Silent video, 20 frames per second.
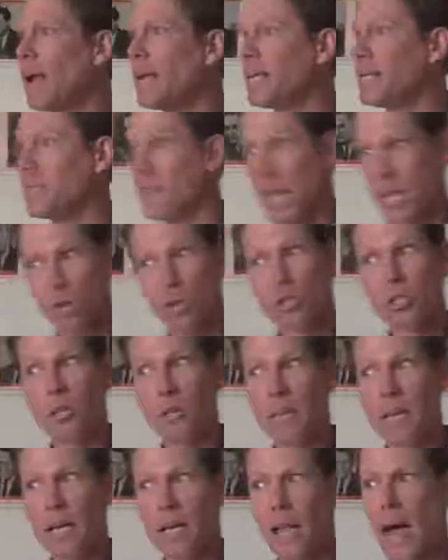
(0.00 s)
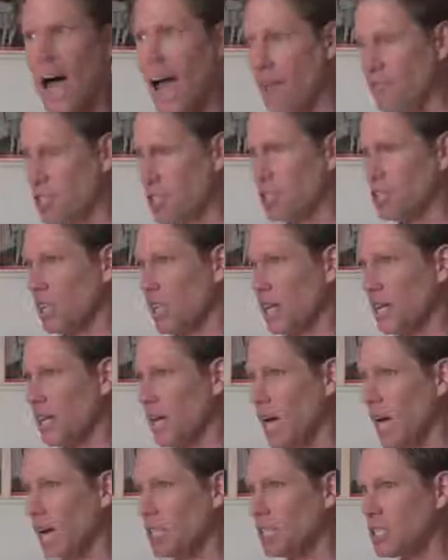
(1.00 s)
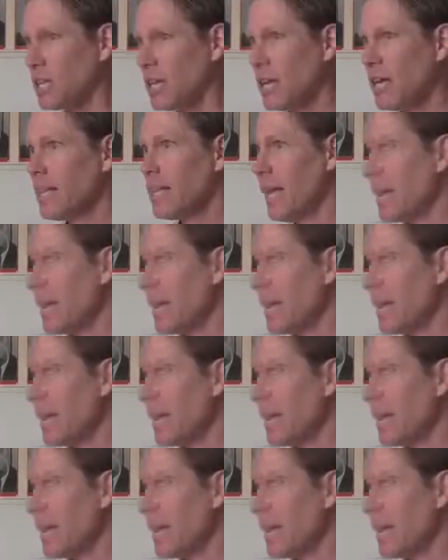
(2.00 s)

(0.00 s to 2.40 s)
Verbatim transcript: bodies. They used to be alive, just like us.